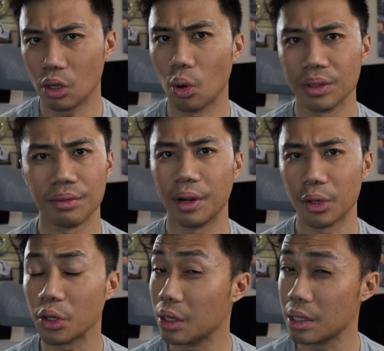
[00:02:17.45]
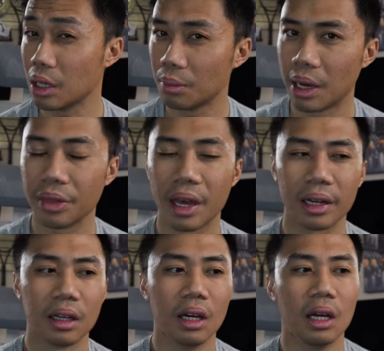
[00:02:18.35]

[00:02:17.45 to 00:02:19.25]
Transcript: go into very good detail about that,